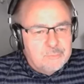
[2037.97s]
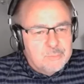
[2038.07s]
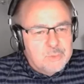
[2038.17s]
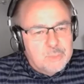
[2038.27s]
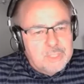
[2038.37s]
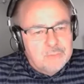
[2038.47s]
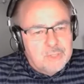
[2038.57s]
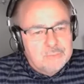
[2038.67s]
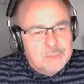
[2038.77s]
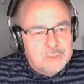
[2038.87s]
from
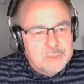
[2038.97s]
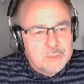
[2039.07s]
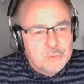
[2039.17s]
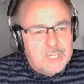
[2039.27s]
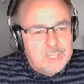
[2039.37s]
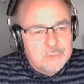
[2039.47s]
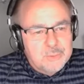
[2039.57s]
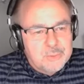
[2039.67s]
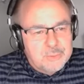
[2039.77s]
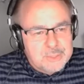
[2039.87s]
$25 to
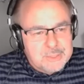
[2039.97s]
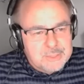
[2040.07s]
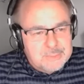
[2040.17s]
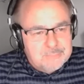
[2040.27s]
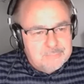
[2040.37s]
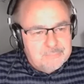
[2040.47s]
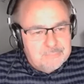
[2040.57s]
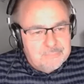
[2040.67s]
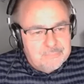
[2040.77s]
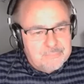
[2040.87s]
$100.
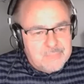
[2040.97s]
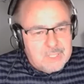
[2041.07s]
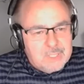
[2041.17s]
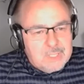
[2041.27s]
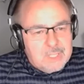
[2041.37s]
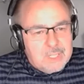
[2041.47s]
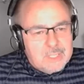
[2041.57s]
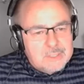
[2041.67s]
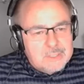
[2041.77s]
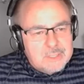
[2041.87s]

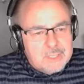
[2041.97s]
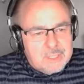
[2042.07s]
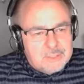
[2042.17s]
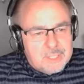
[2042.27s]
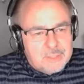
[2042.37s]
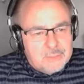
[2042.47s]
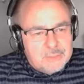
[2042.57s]
And they